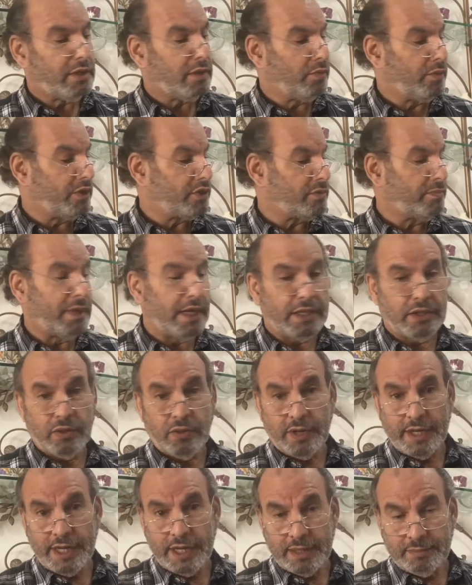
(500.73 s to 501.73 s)
which, by the
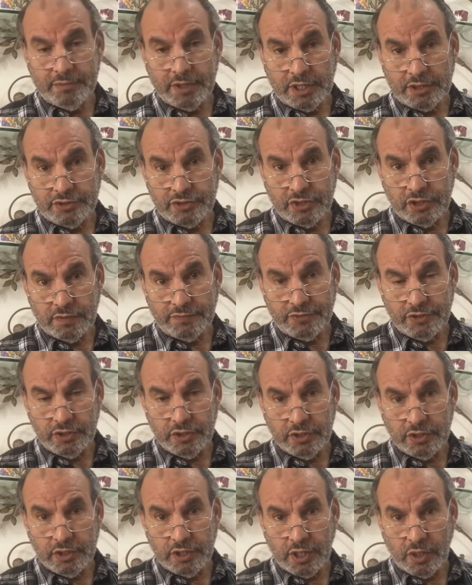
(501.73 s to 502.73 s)
way, I'm not sure if
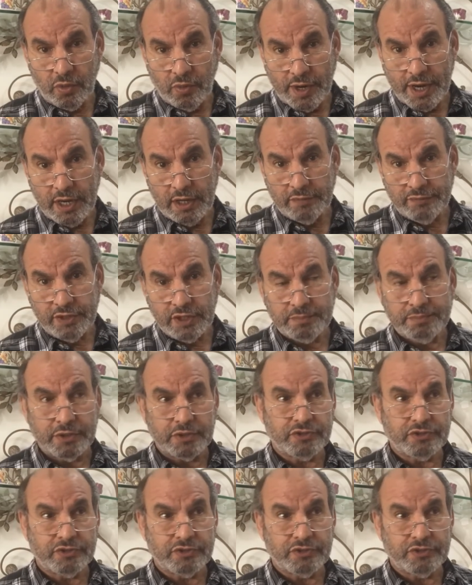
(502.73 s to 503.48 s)
you're aware of it,